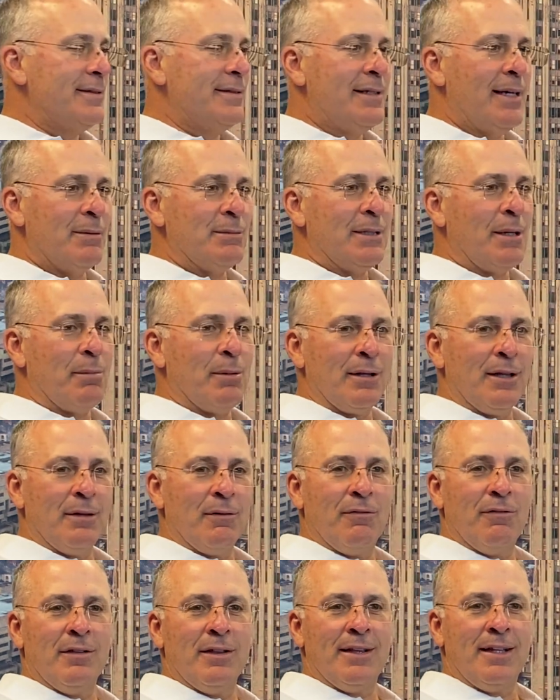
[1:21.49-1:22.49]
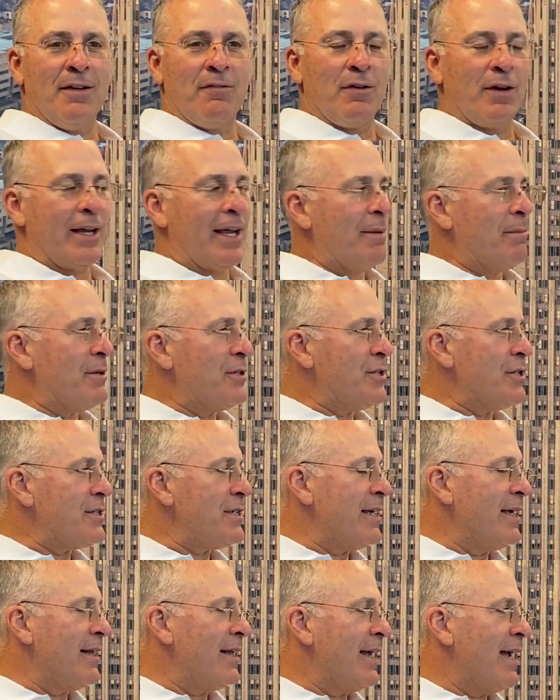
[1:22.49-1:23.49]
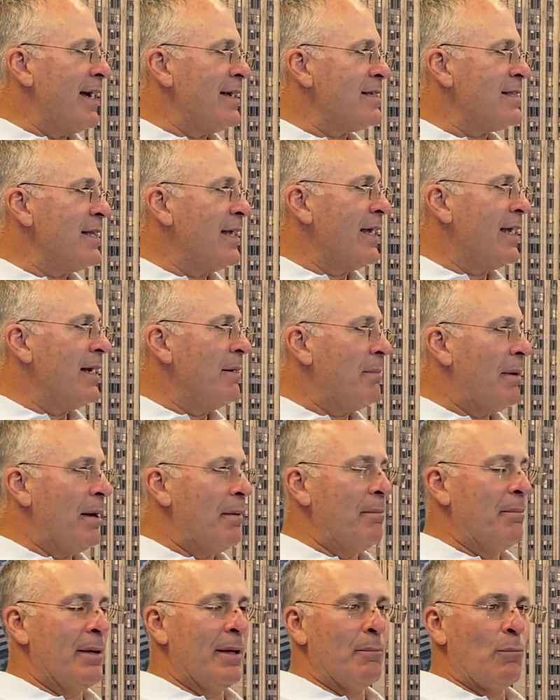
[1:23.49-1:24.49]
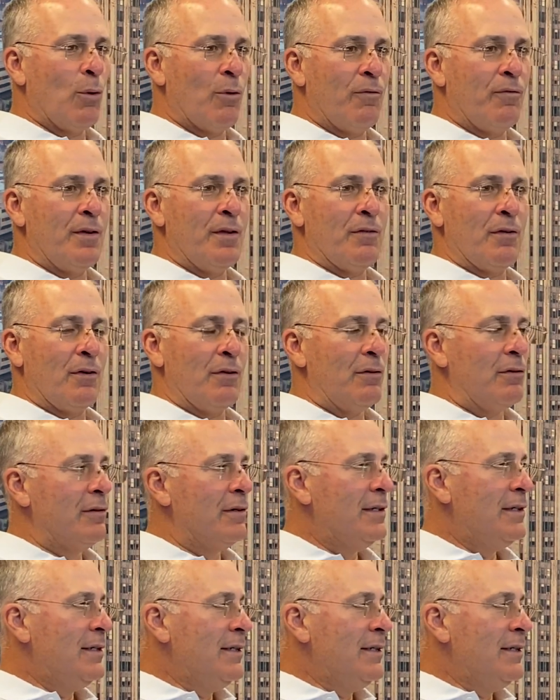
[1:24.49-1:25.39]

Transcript: comes up with different gimmicks just to get the guys thinking about being more physical